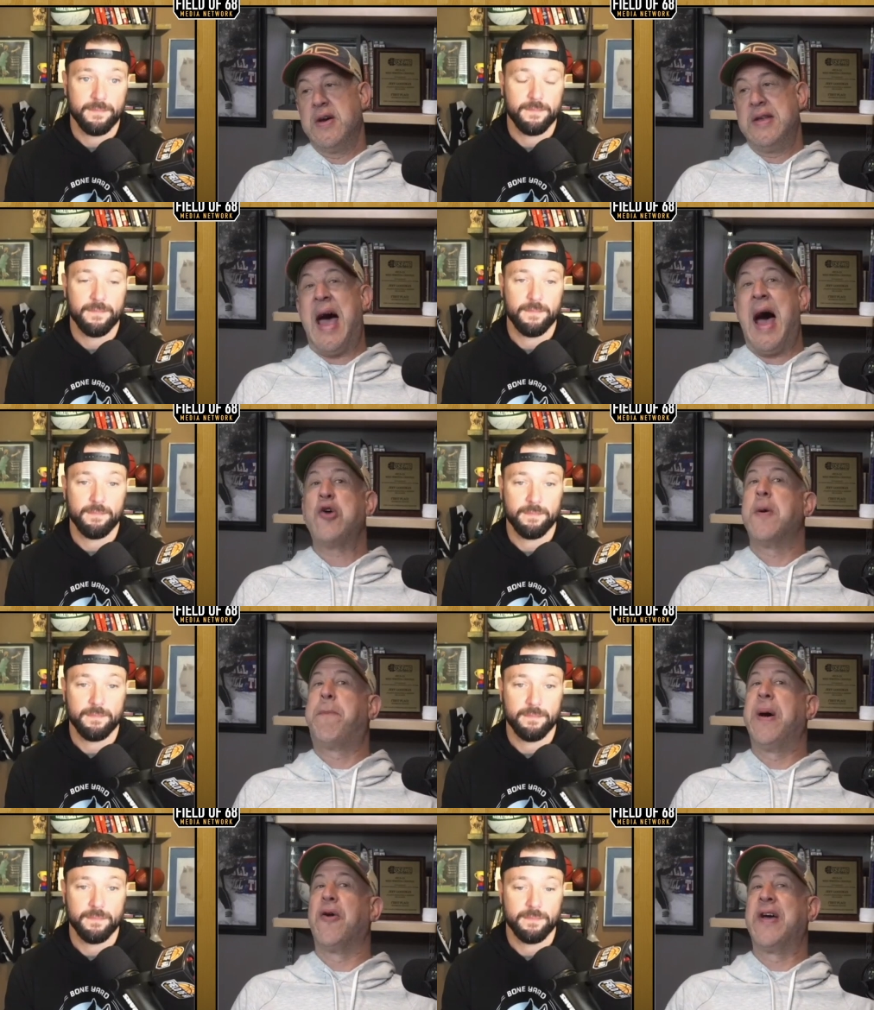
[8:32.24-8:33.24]
Speaker 1: now you're
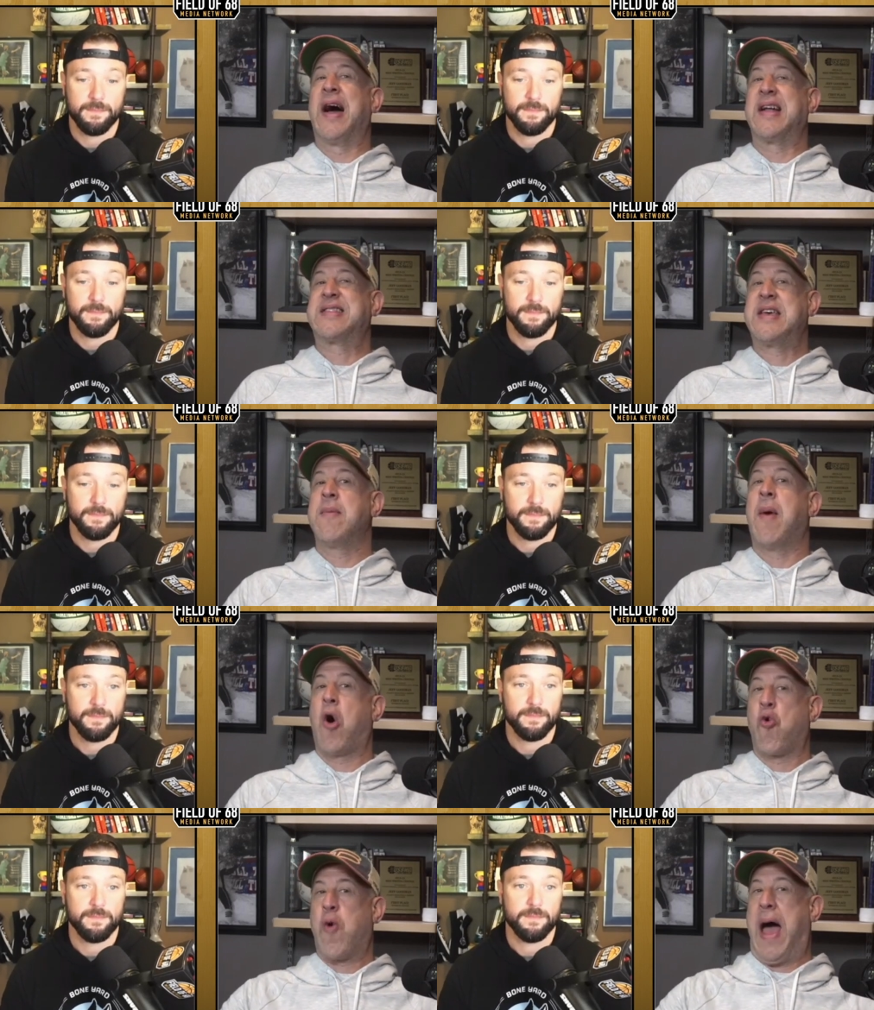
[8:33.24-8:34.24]
building a team
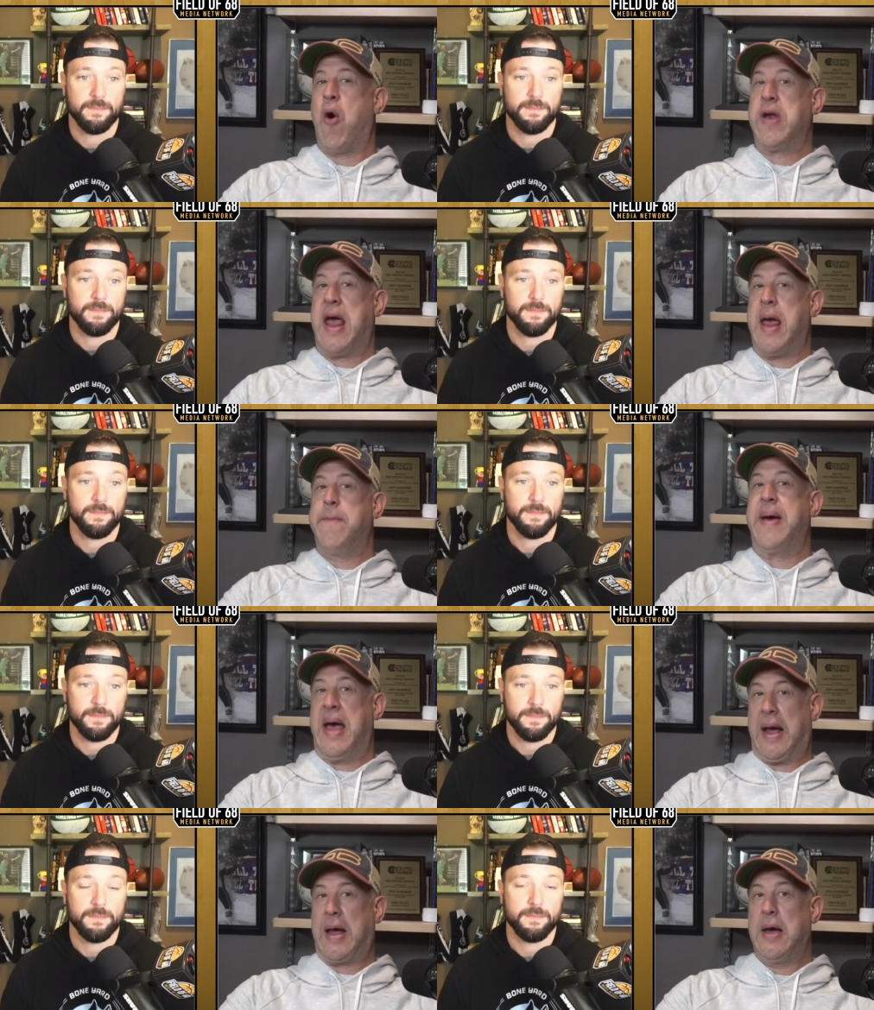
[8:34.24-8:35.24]
around a
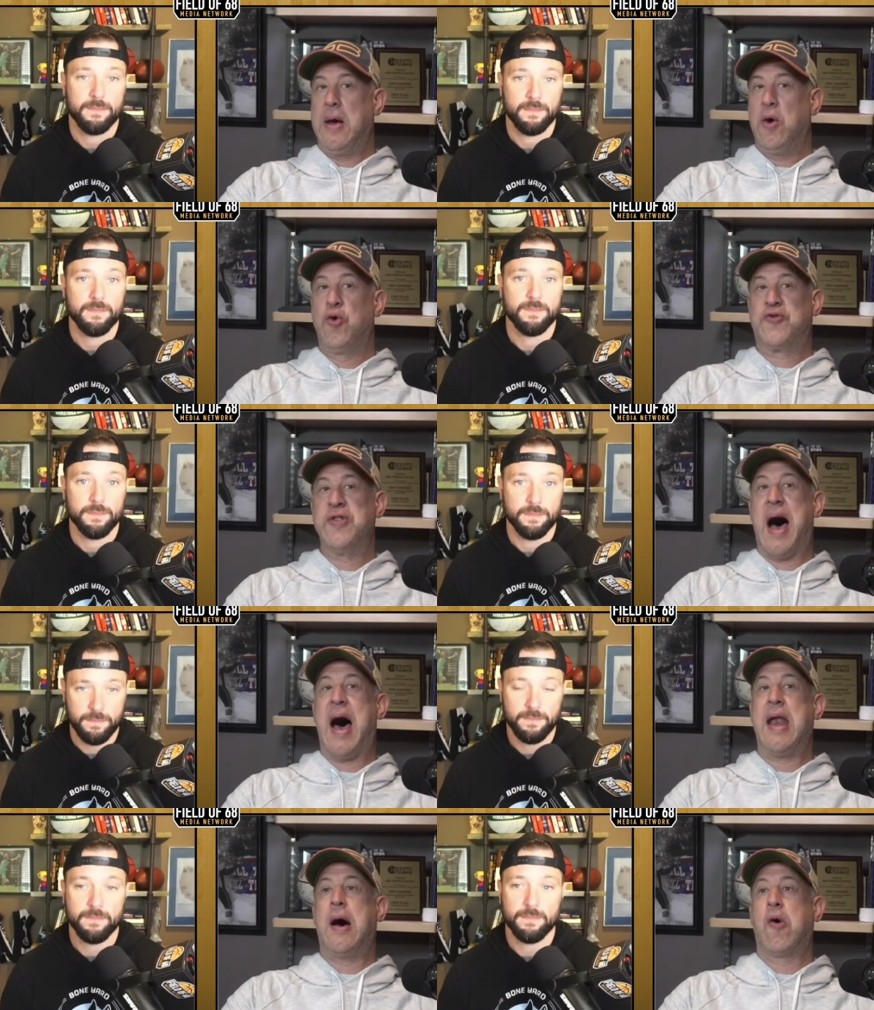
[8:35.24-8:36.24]
big who's mm-hmm.
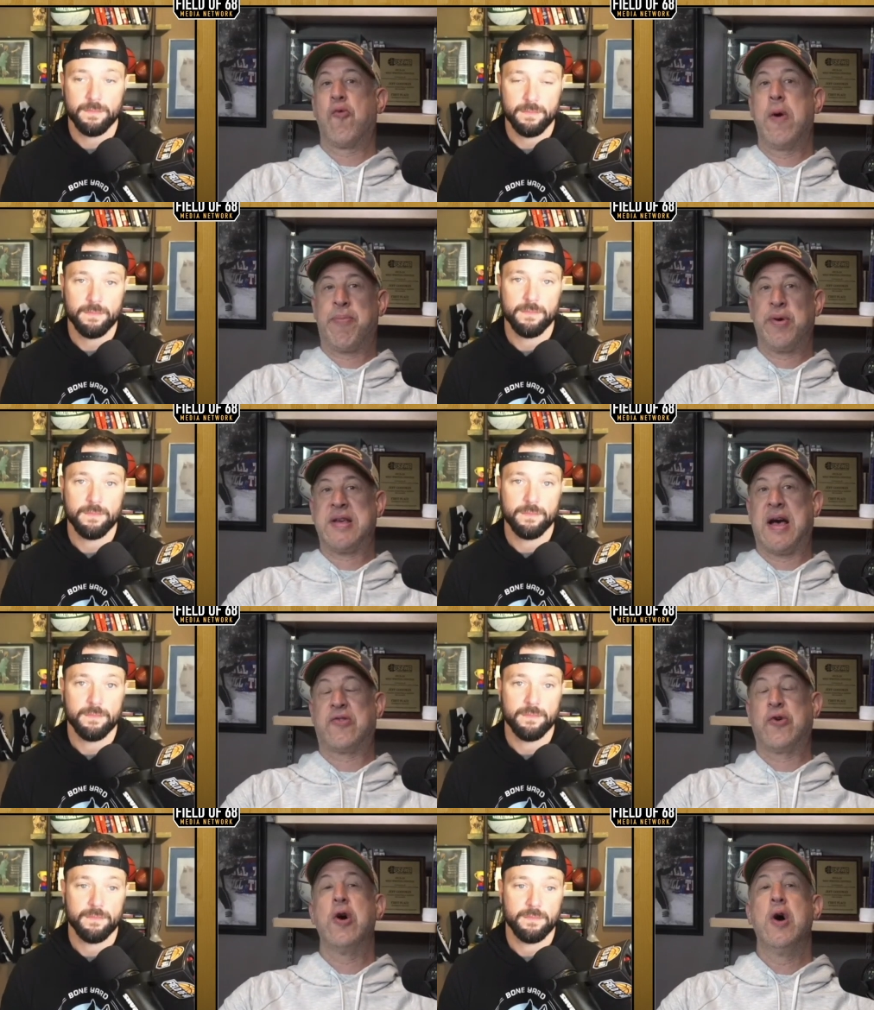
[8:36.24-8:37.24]
not a rim
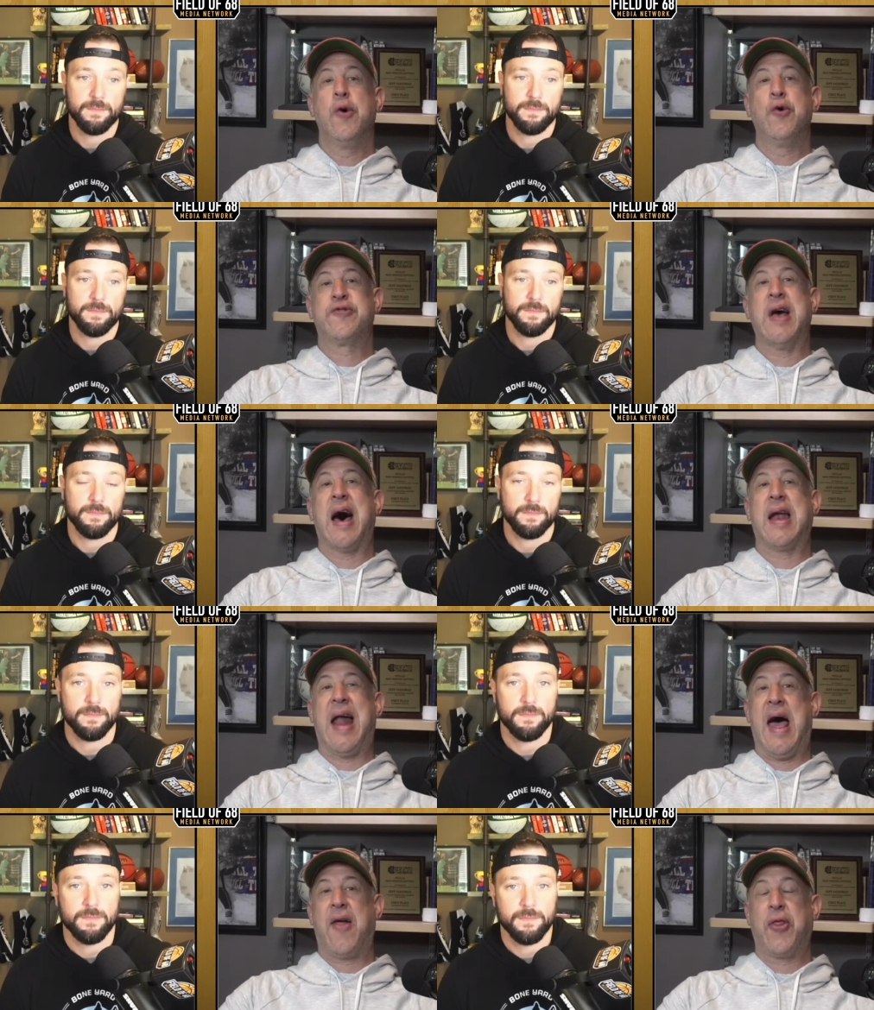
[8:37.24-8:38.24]
protector, who's not an
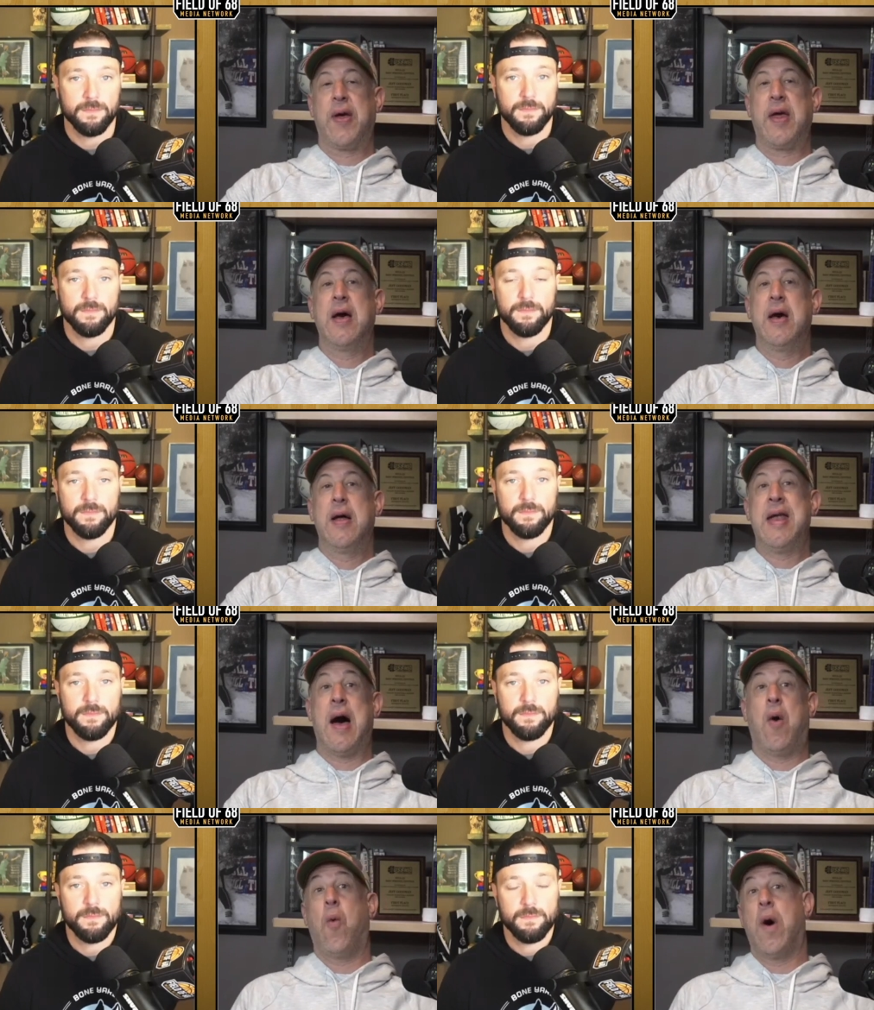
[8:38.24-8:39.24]
athlete
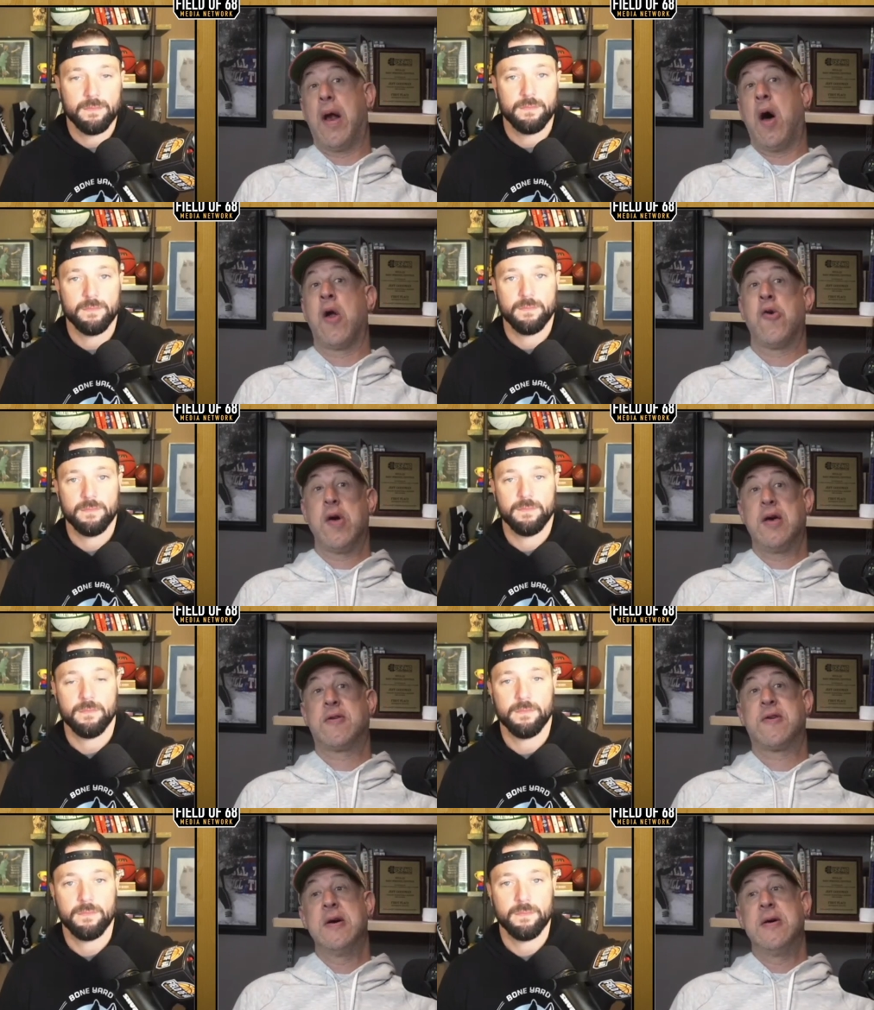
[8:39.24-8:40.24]
now, what Hunter
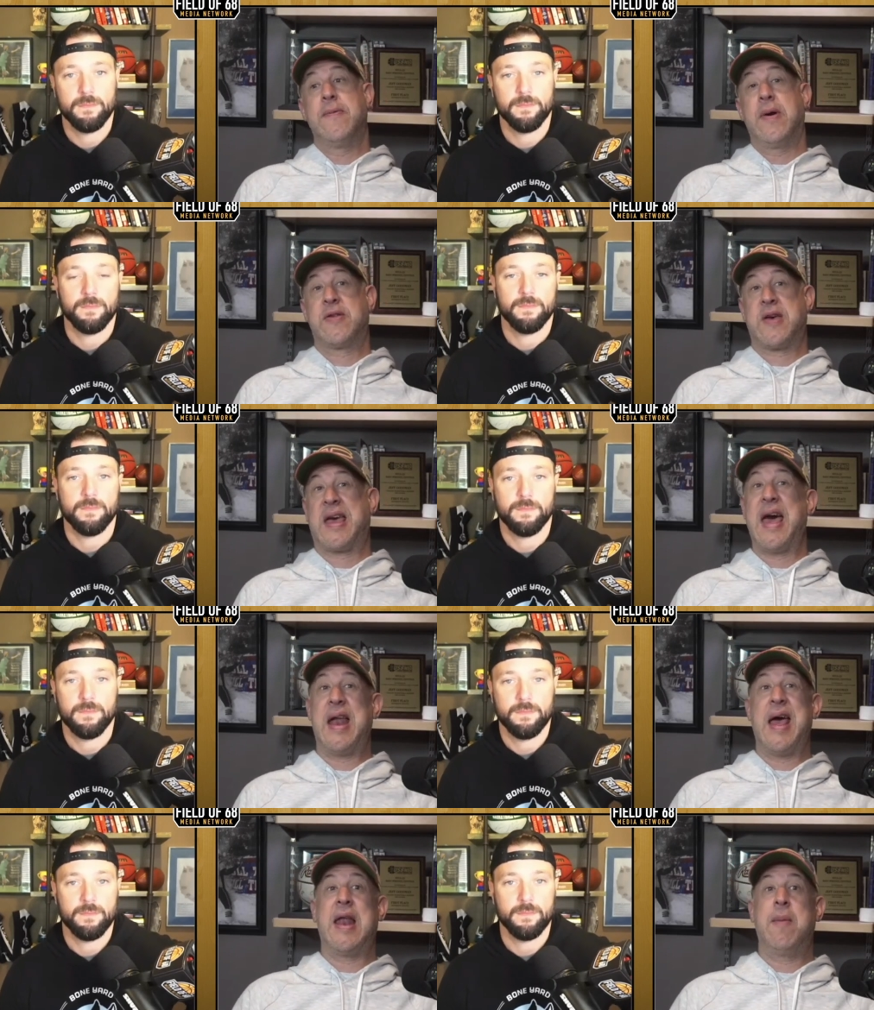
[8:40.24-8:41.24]
is, is again
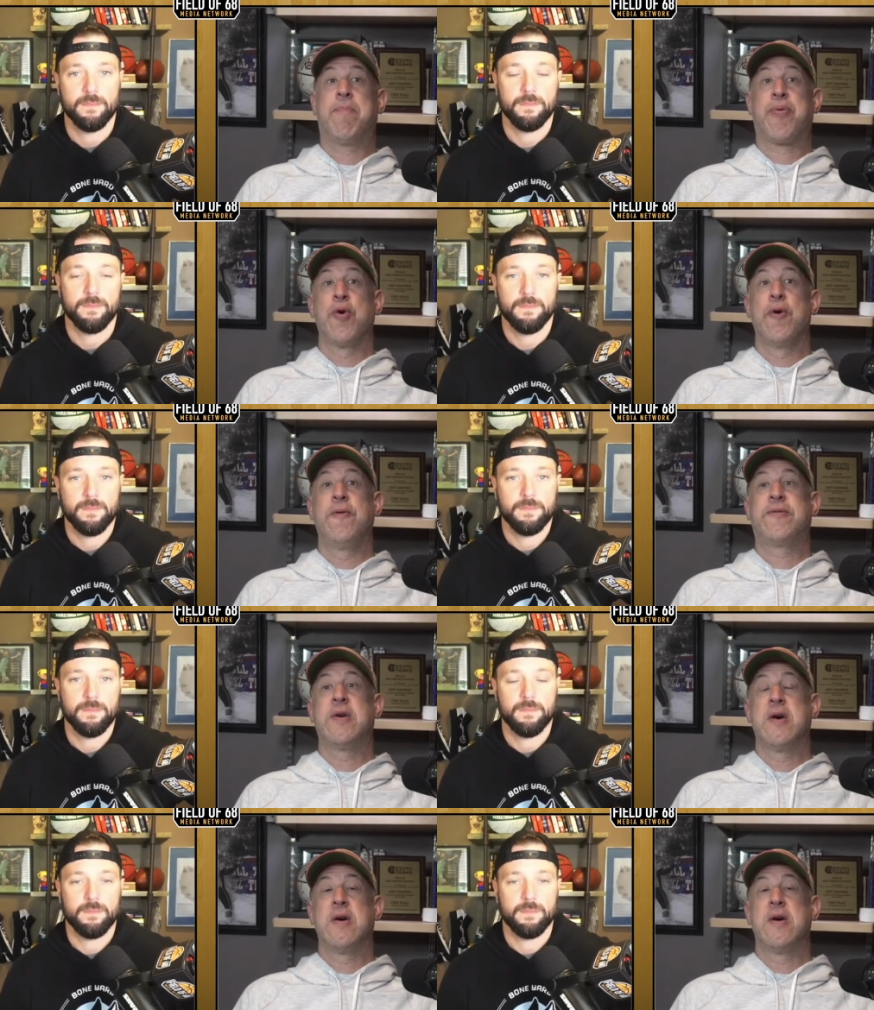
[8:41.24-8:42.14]
an improved